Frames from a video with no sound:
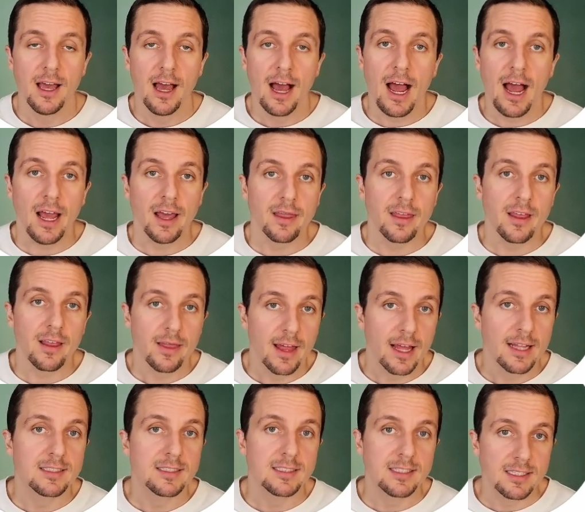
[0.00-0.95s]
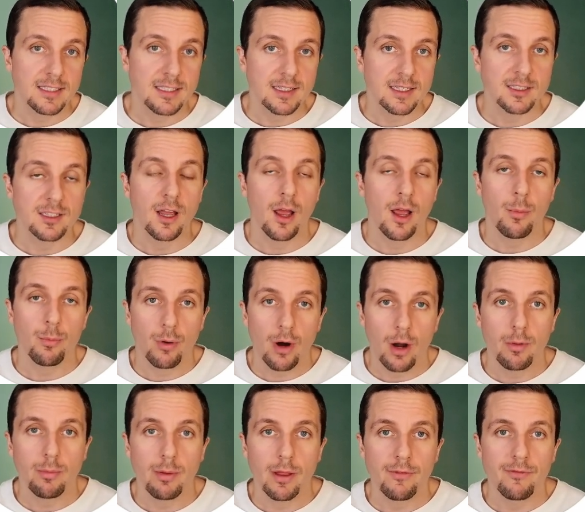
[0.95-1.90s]
I think that's decent,
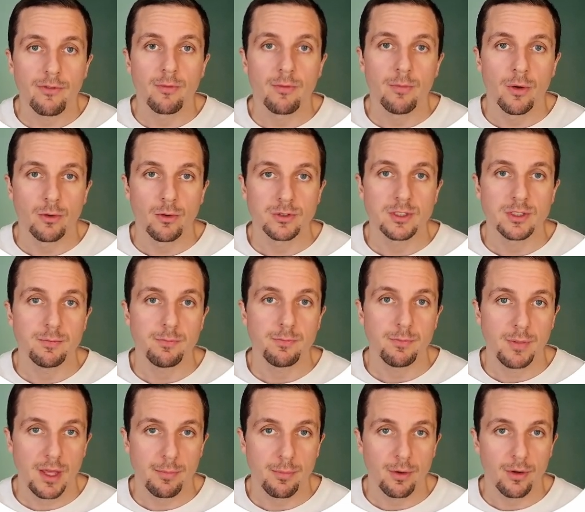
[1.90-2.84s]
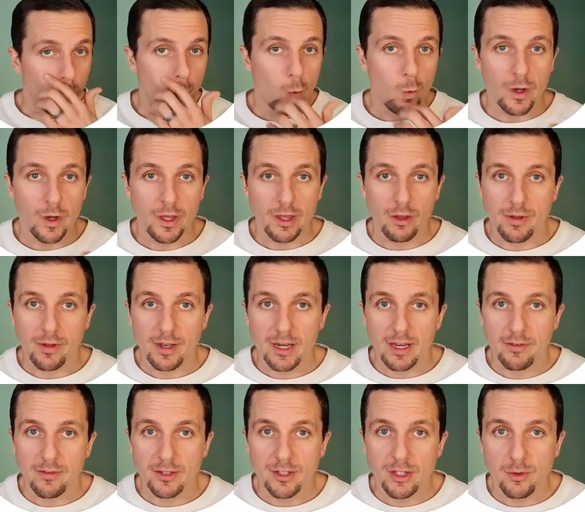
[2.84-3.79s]
probably for most people. What you could
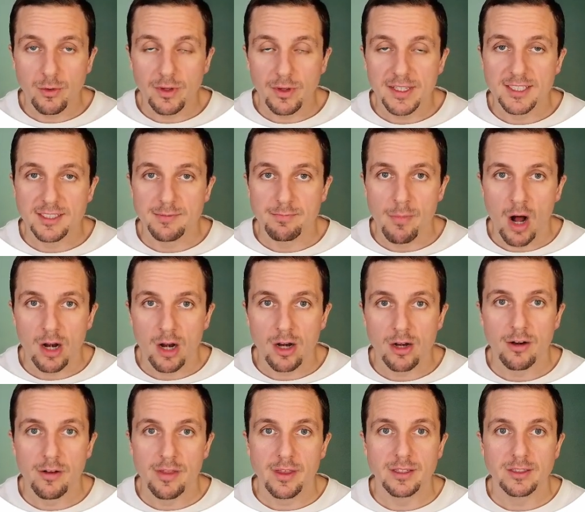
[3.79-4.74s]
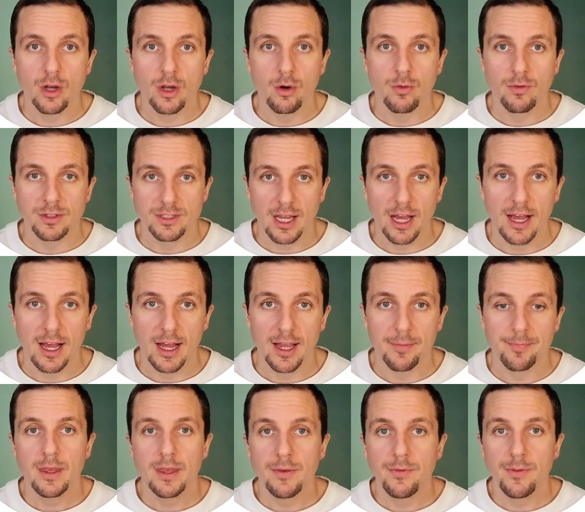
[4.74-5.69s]
even do is monitor this over
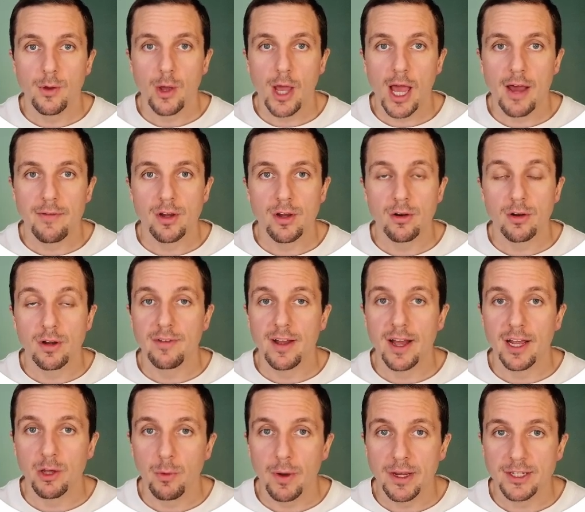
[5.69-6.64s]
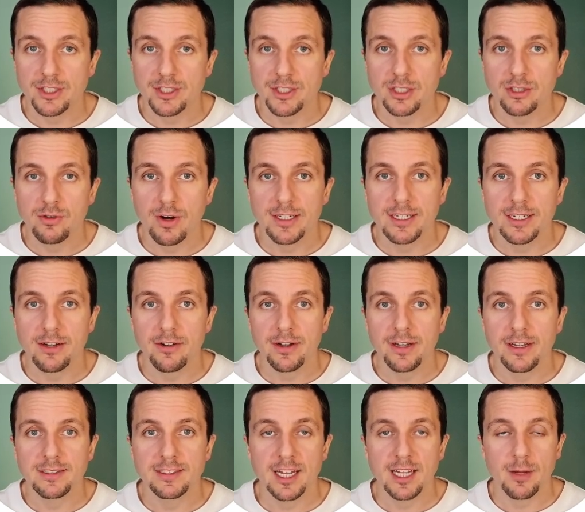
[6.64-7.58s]
time. If you have your evaluation
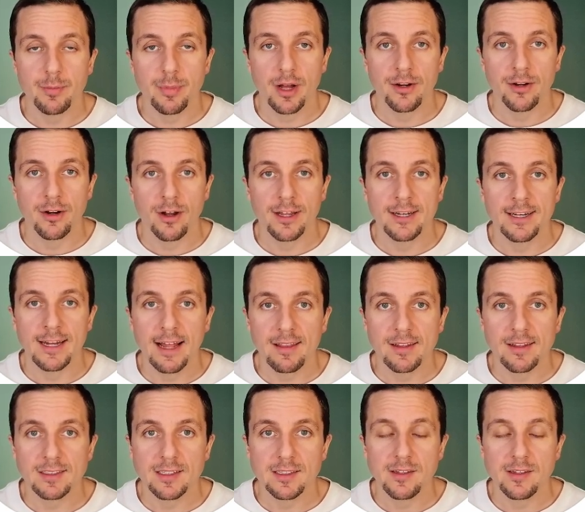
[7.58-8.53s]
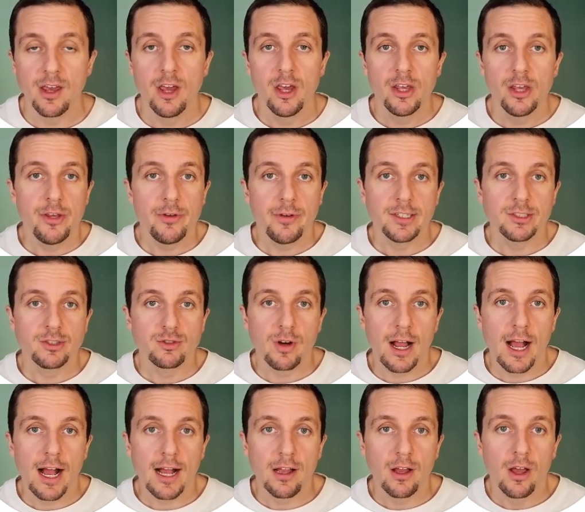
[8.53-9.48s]
criteria set up under Analysis, you can
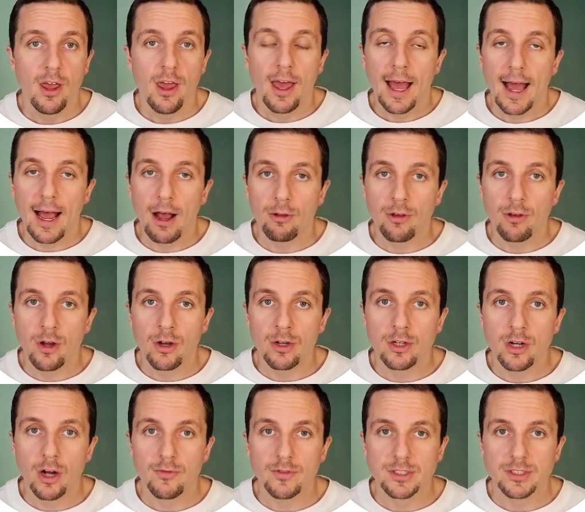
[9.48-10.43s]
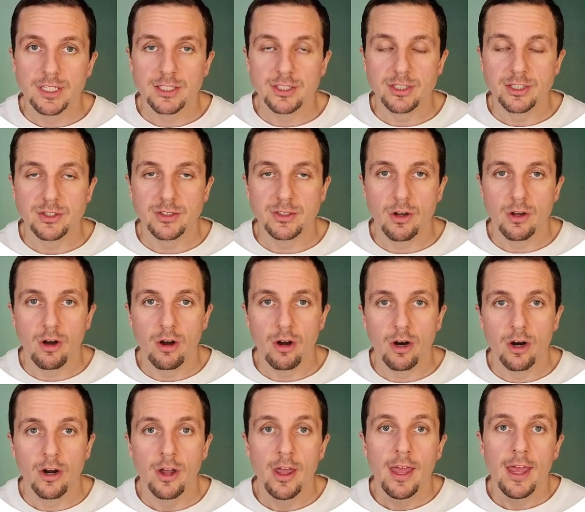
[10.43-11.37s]
track how long conversations
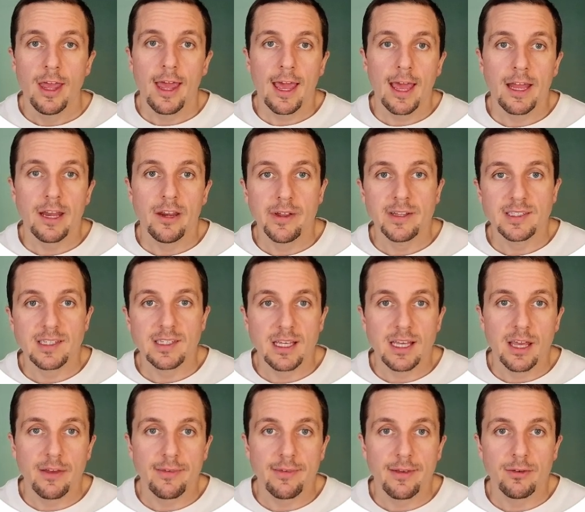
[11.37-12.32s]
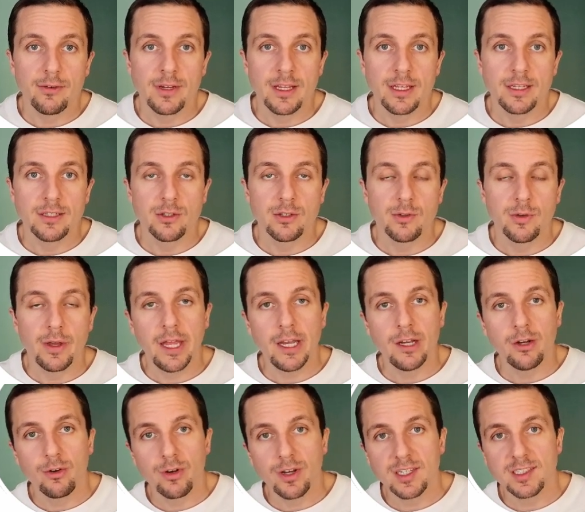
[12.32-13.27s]
are, and you can see if you need to
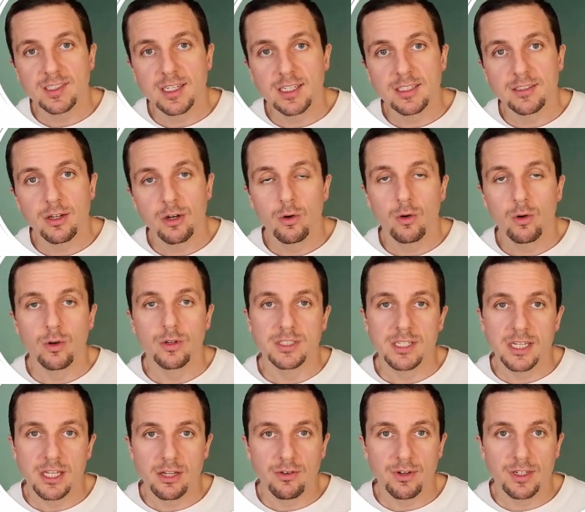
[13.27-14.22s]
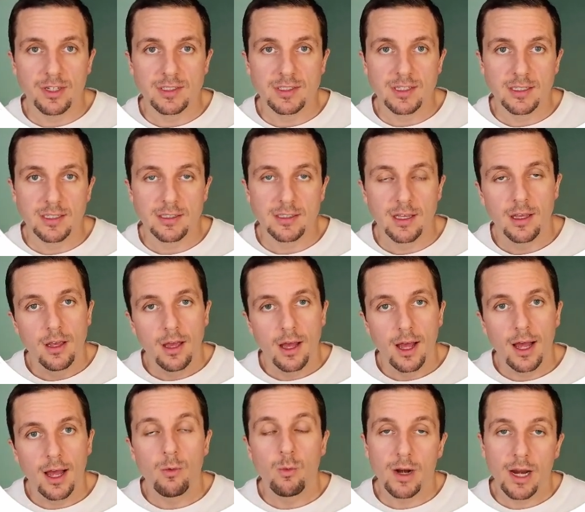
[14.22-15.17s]
increase it or decrease it,
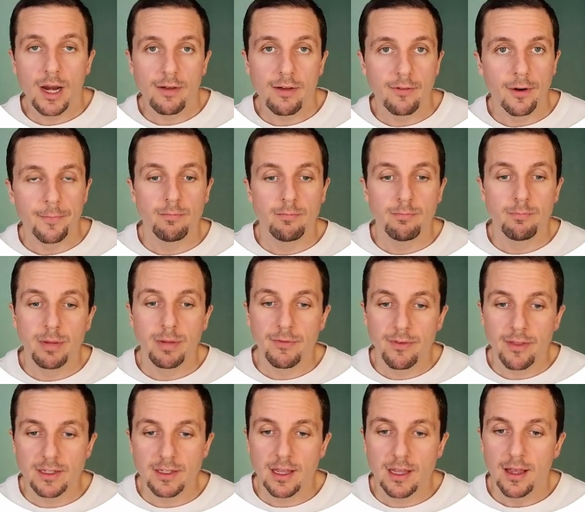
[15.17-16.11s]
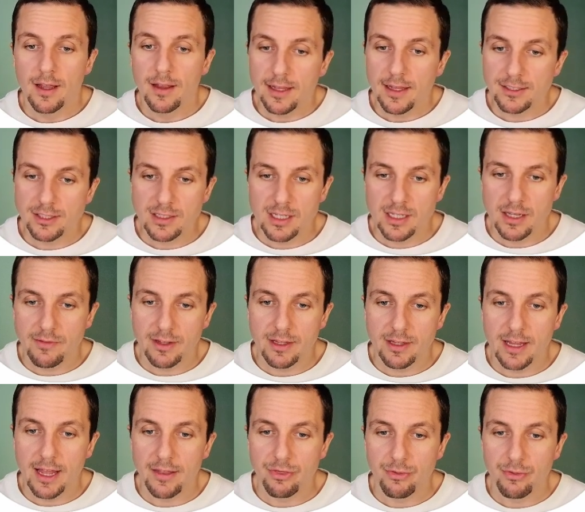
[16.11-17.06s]
whatever. But for this, let's just leave it
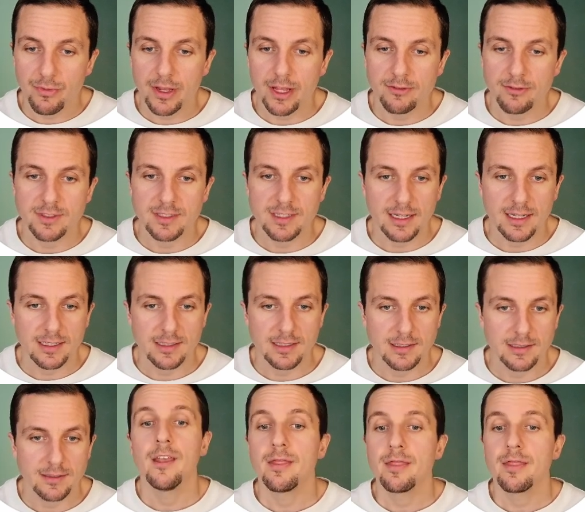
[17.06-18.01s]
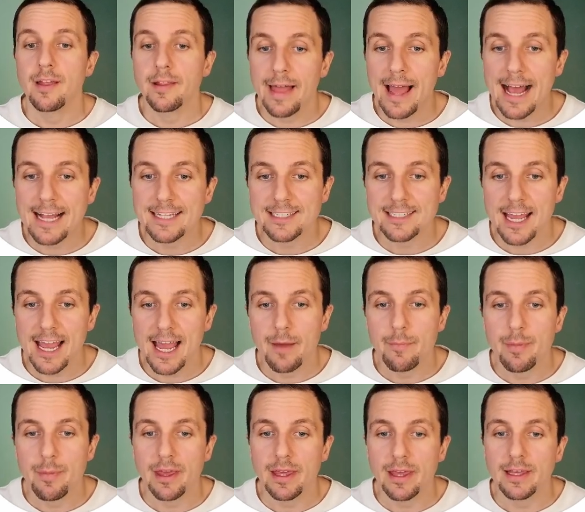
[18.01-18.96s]
at 300 seconds. The last
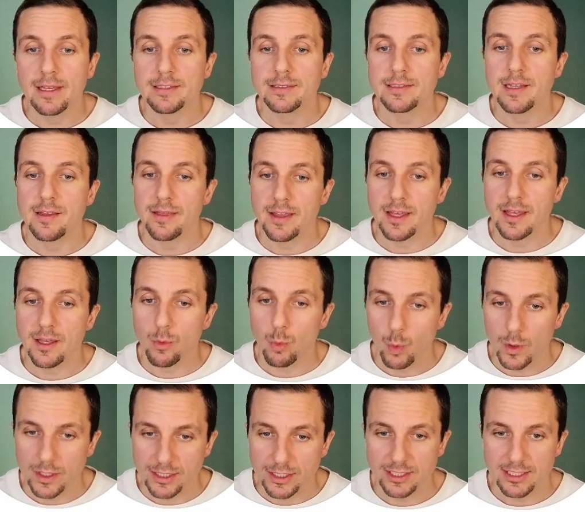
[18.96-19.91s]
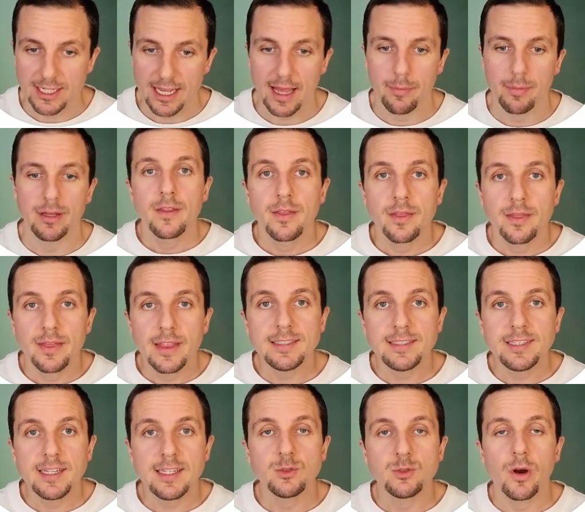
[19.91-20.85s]
tab is the Widget tab. This
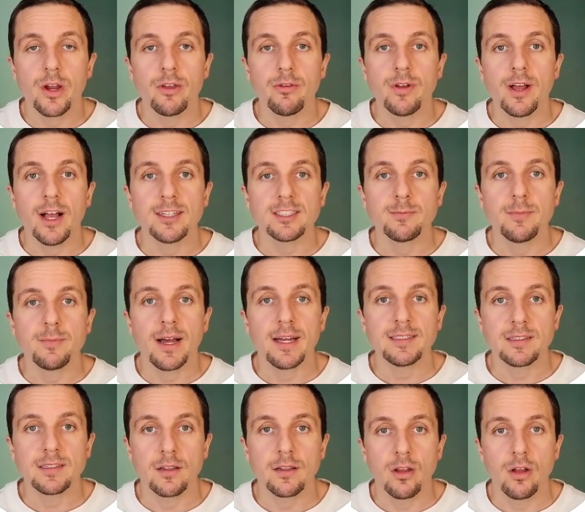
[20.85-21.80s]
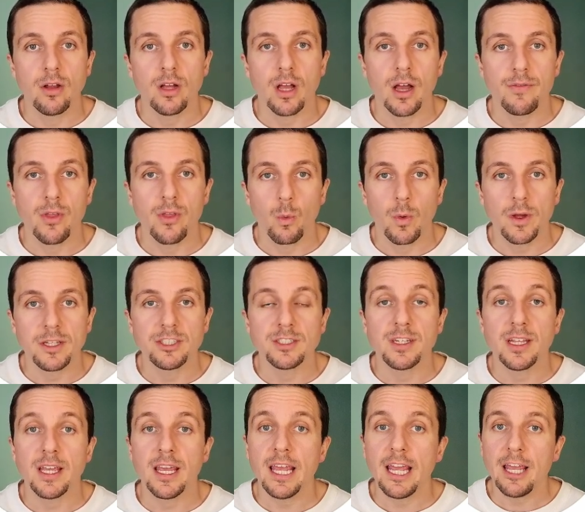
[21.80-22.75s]
is where you customize the look of the
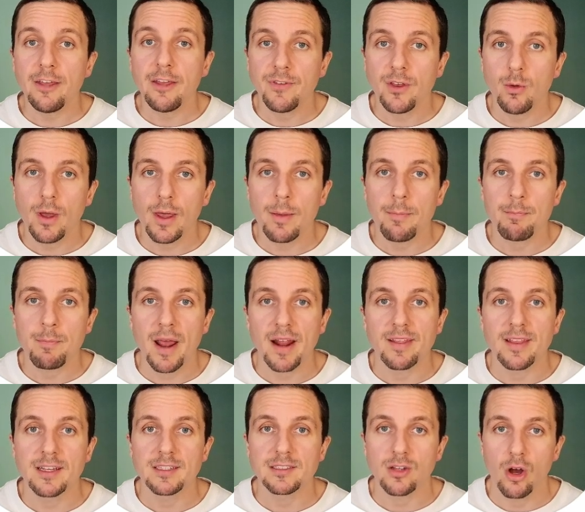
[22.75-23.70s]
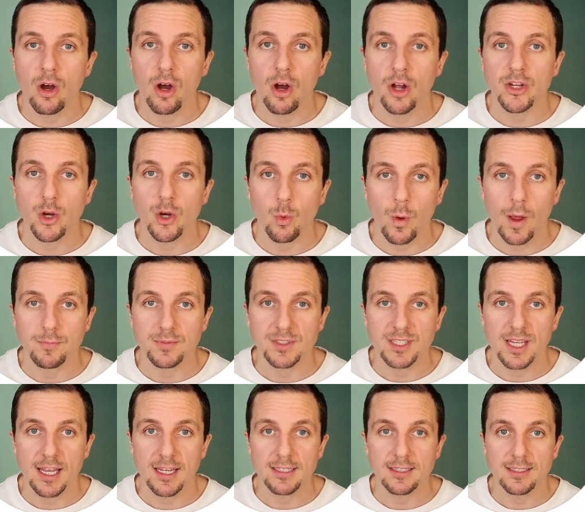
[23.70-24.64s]
widget if you embed this on your
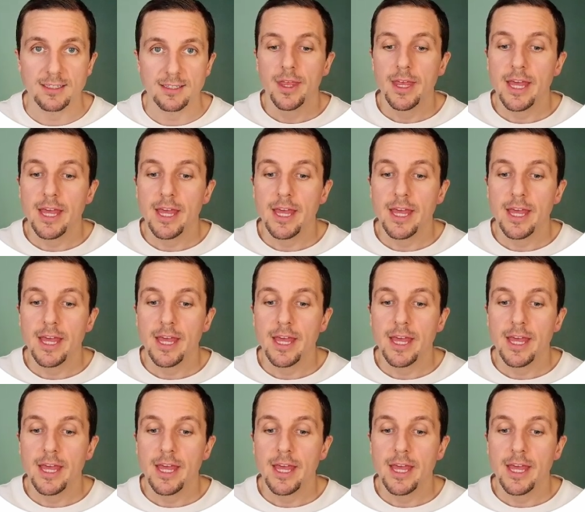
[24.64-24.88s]
website.